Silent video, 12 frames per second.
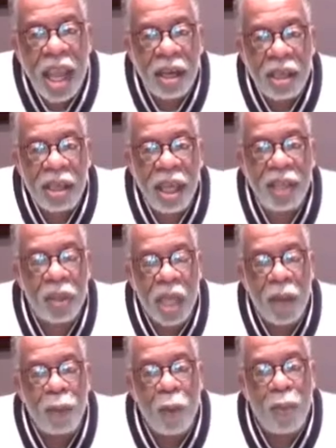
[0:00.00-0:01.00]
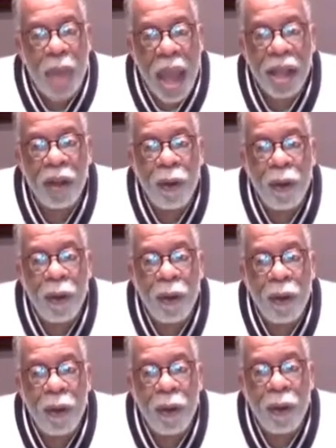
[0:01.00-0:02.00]
candidates that will back
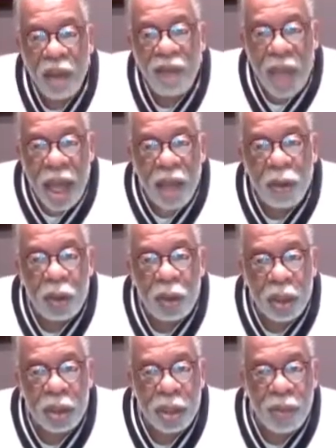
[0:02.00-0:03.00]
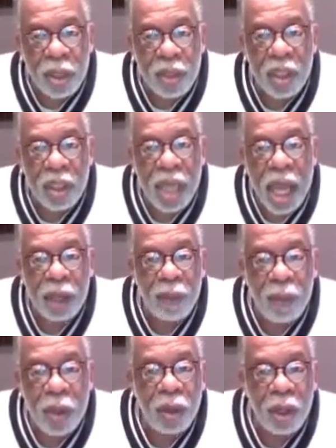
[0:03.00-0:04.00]
what their value system is in
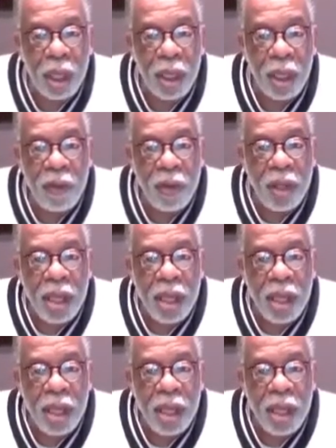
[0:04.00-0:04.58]
that community.